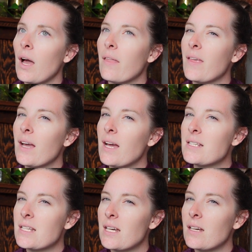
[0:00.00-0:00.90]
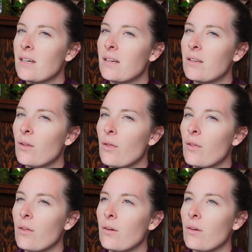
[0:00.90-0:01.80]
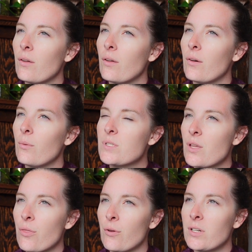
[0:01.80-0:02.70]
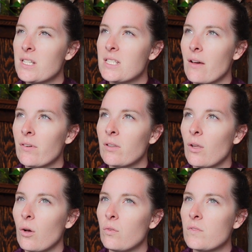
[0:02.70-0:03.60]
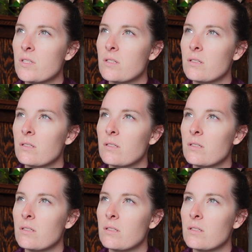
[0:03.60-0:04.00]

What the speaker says: I think I did, was it 37 loaves?